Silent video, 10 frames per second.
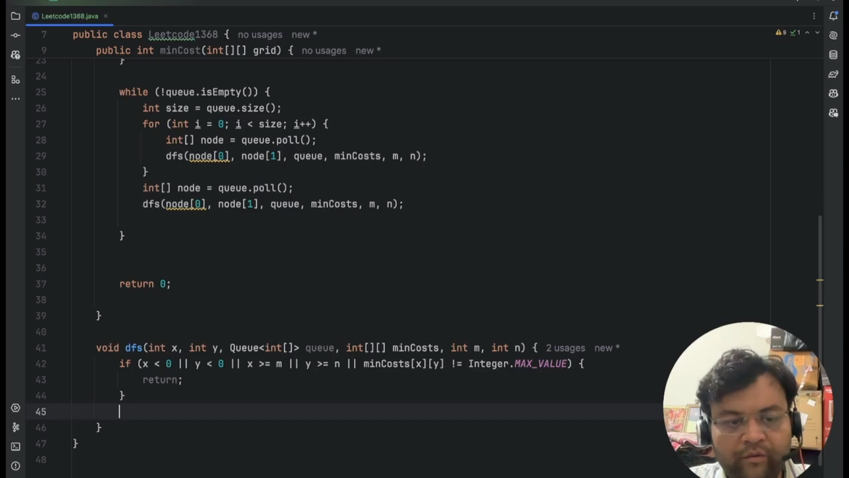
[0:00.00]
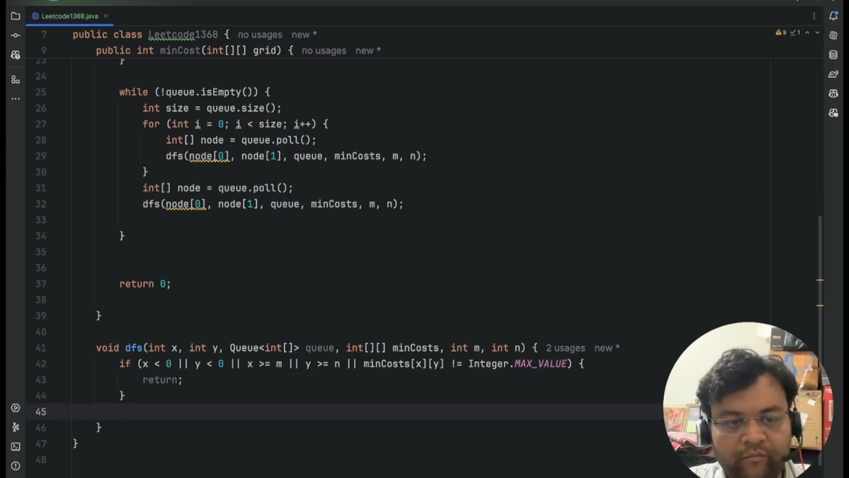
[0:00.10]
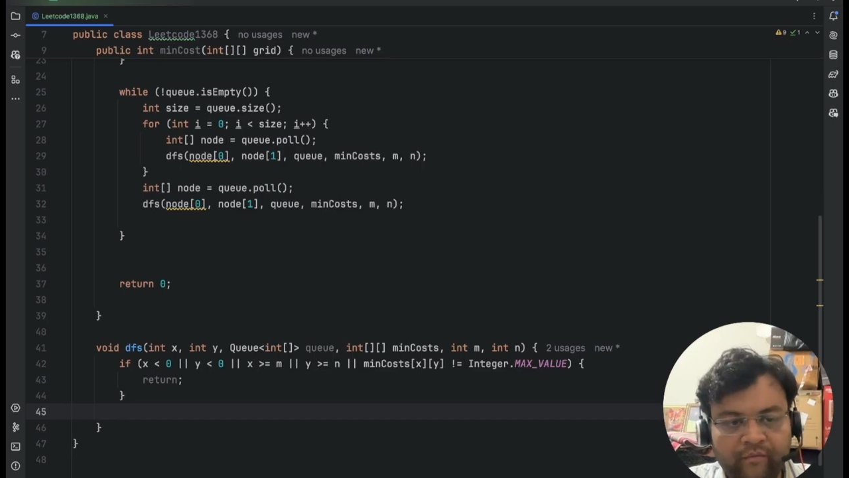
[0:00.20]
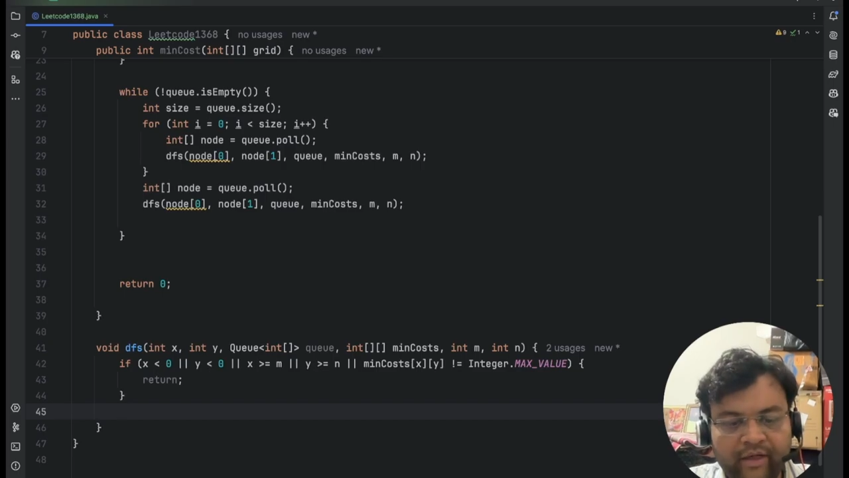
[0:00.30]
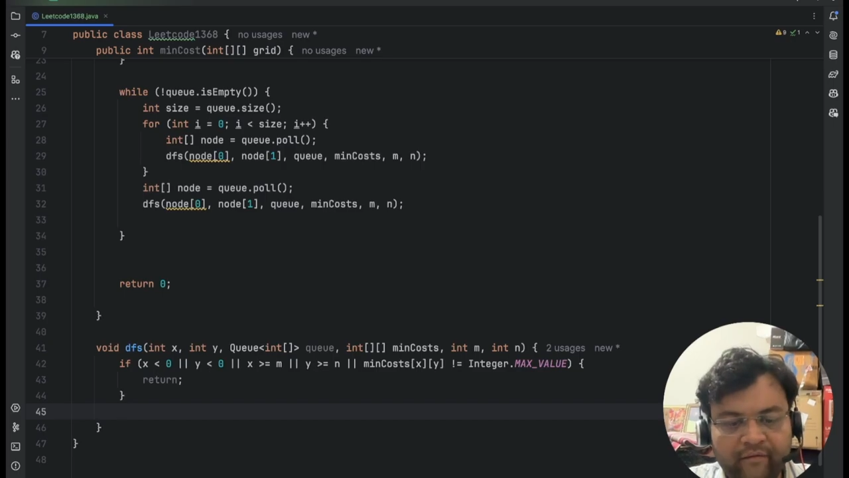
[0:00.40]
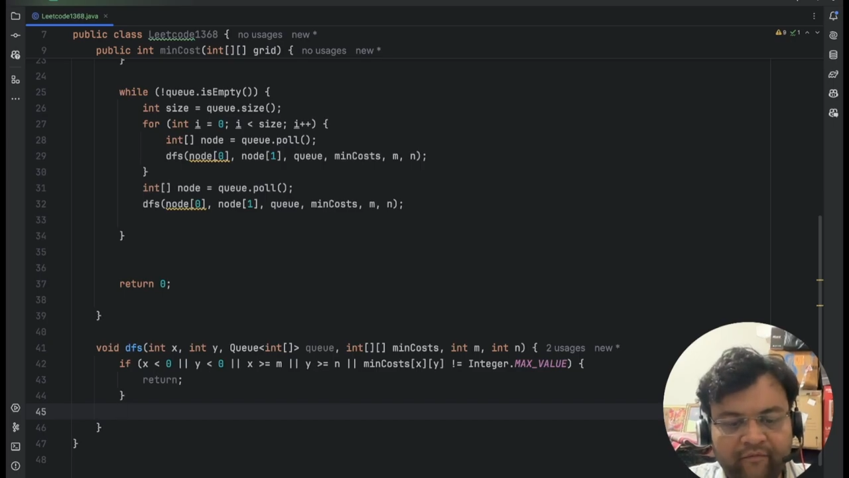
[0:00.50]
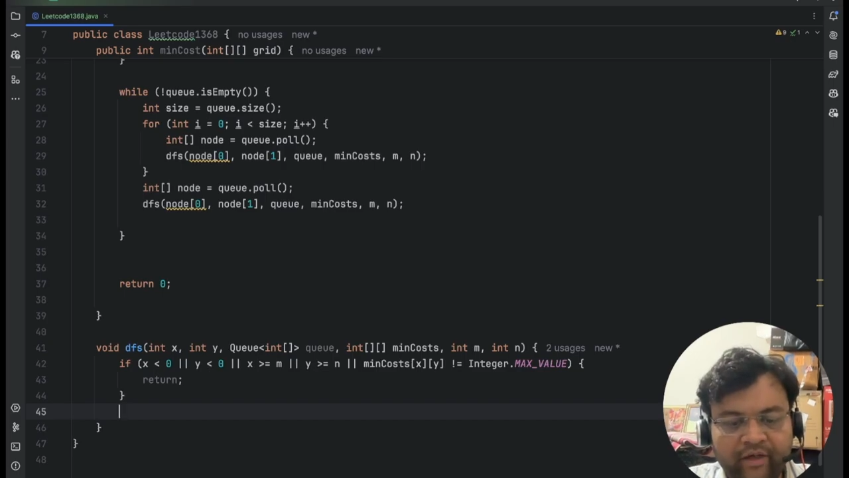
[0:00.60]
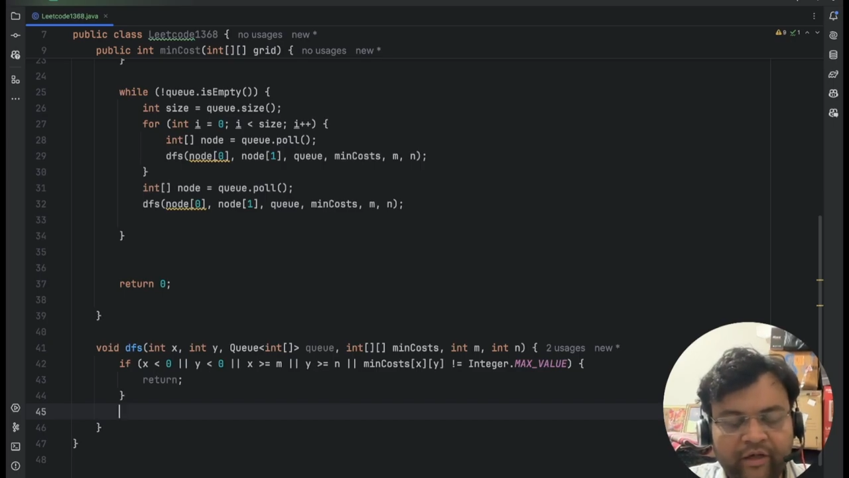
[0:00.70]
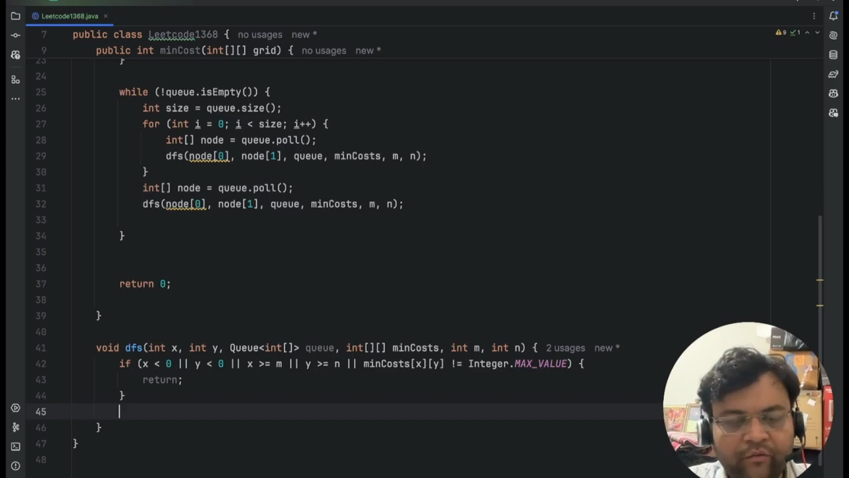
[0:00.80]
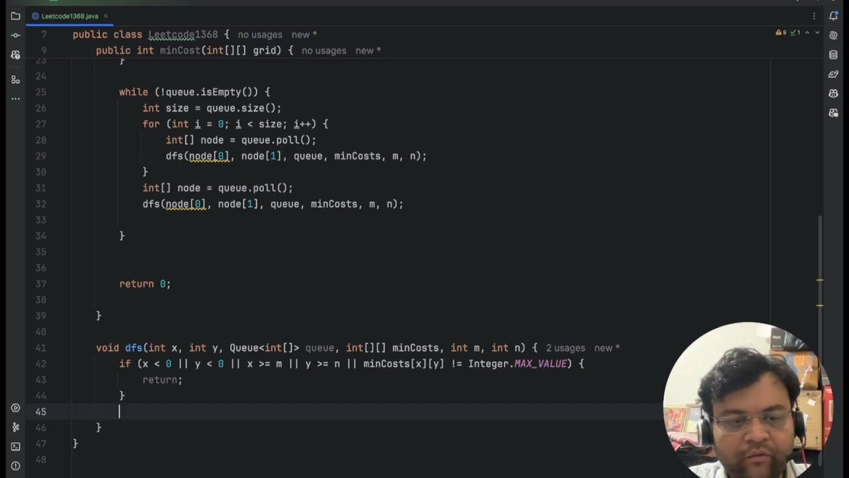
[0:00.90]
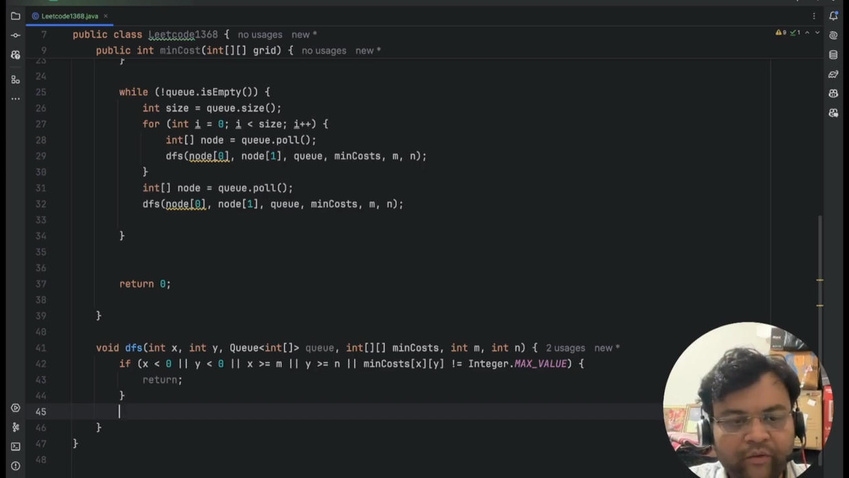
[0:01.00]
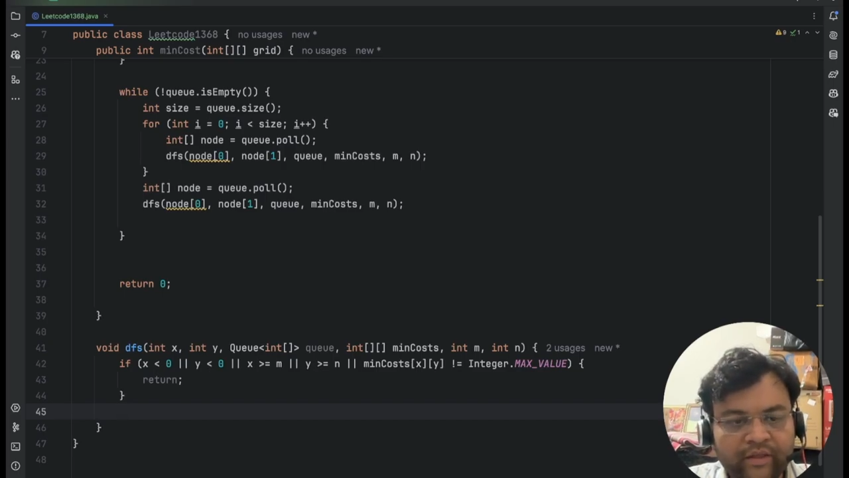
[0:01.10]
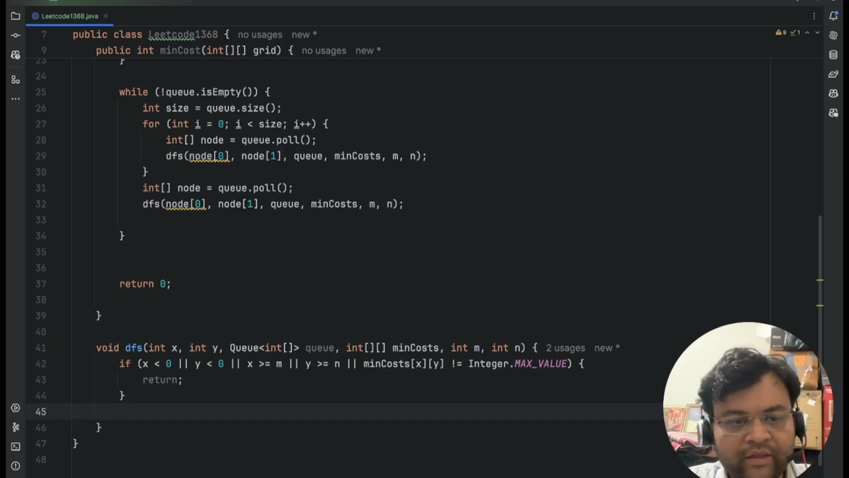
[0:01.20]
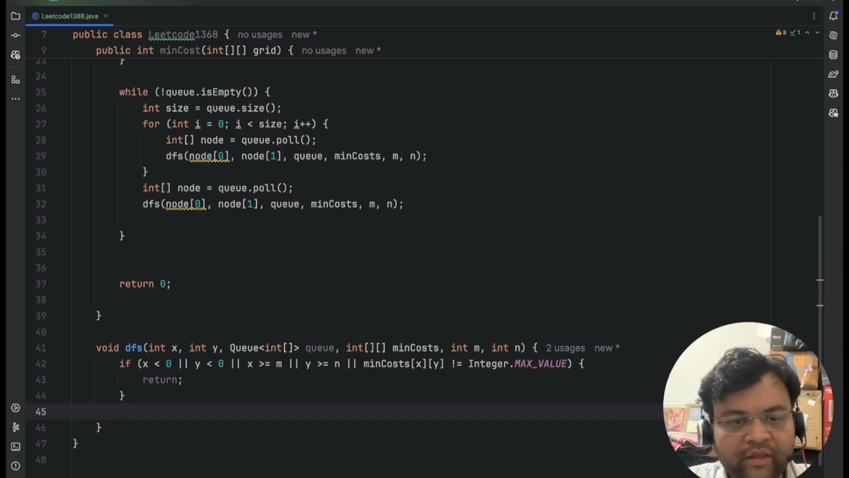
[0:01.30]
what we need to do is